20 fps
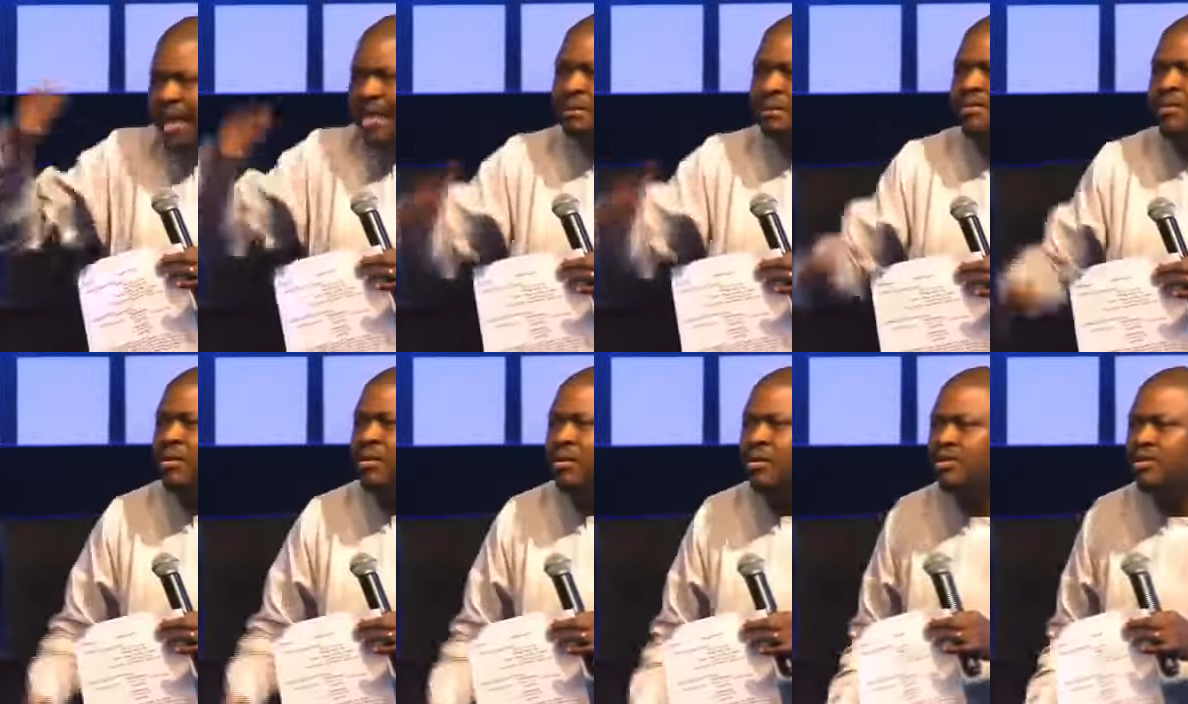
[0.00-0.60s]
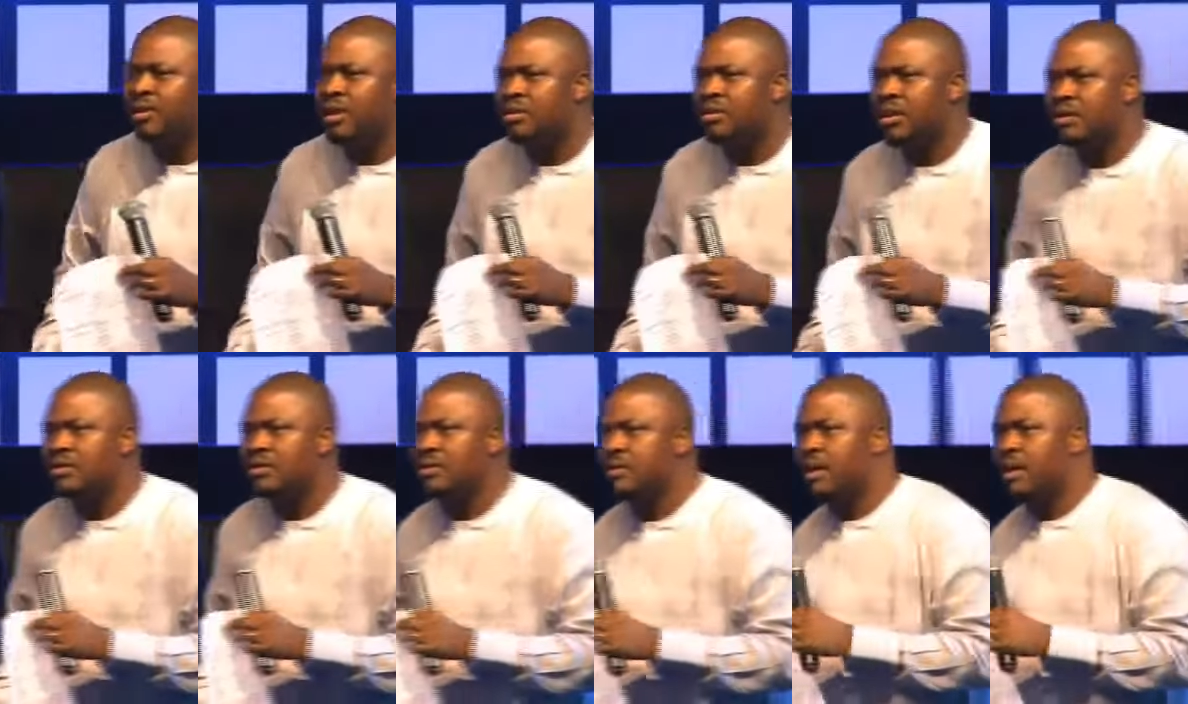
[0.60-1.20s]
Come and carry me if I don't
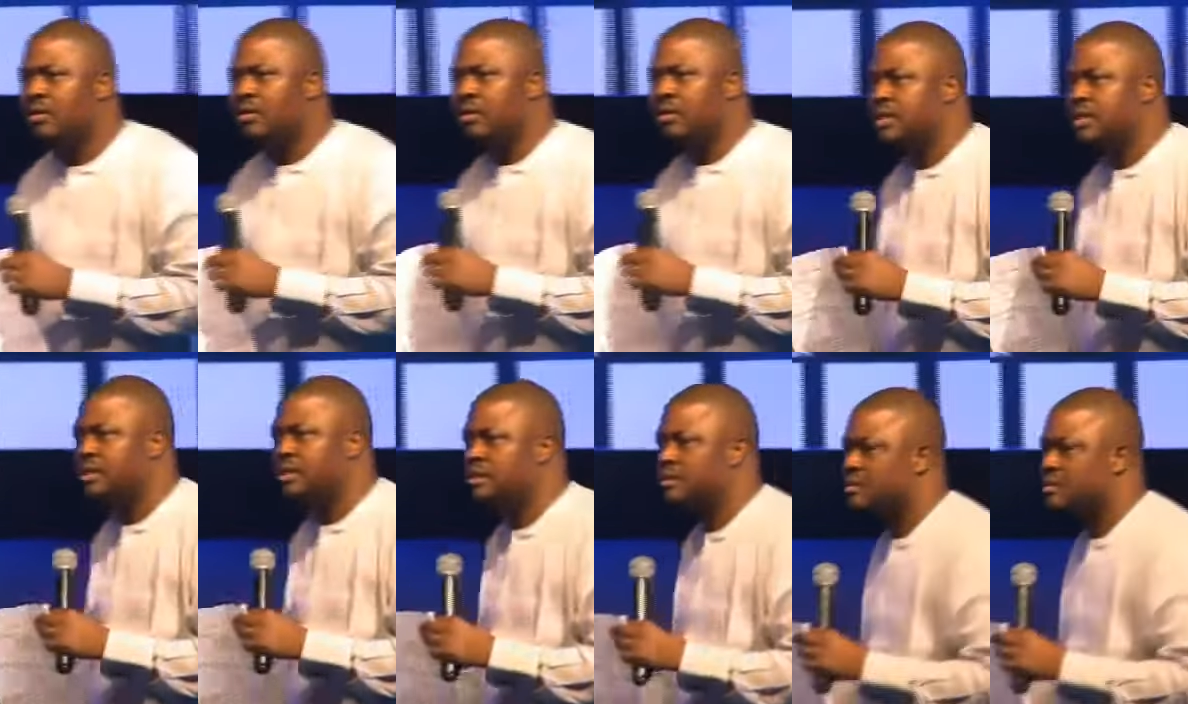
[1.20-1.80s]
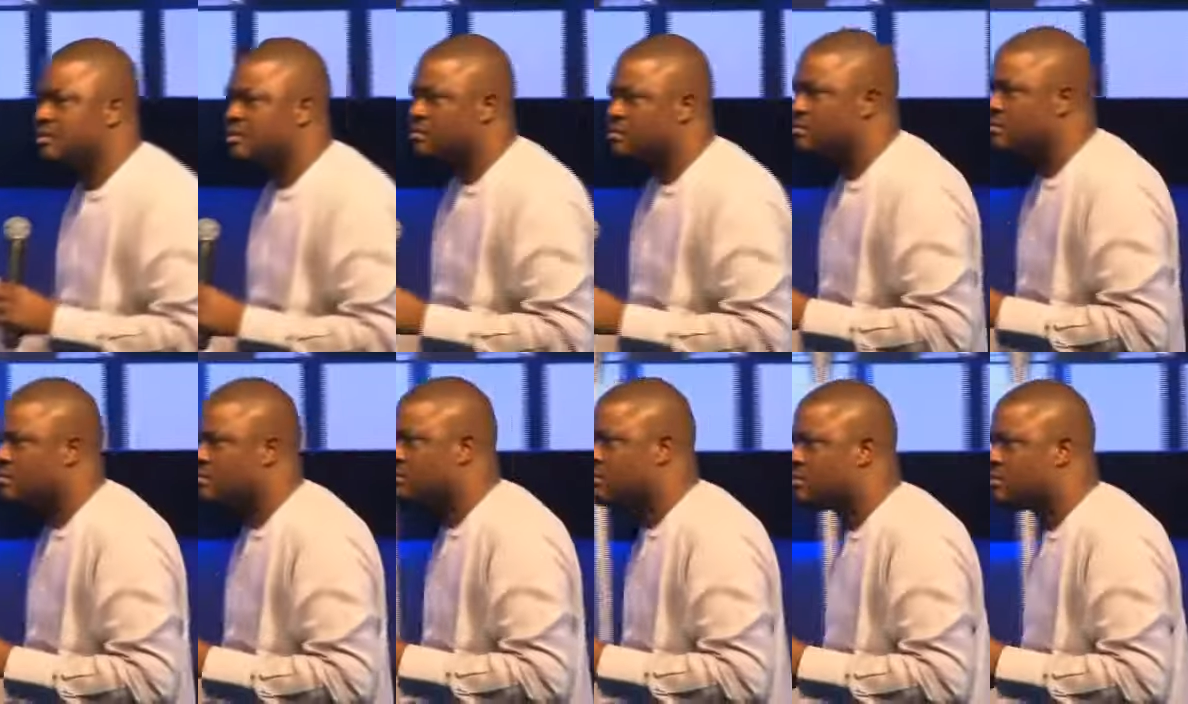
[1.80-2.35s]
share it on my contact.